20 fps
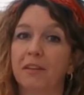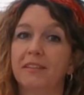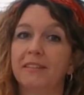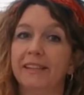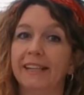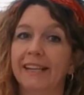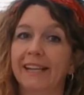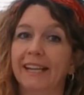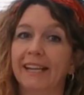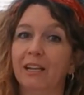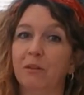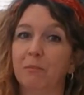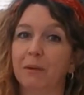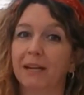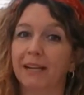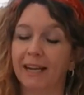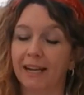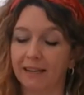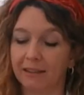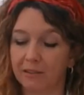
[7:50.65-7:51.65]
to clean
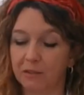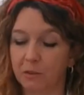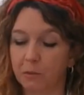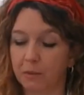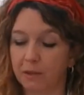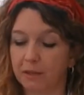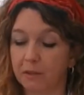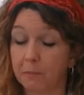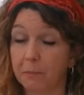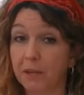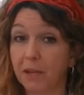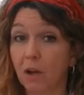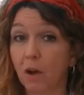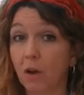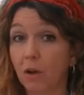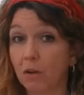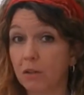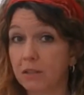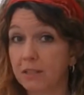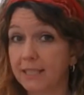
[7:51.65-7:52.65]
my hands with,
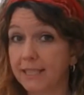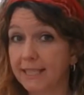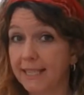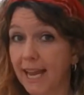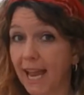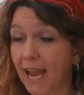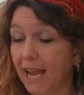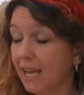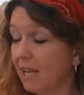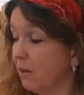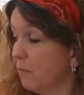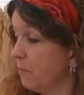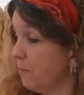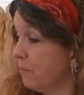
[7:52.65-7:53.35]
because today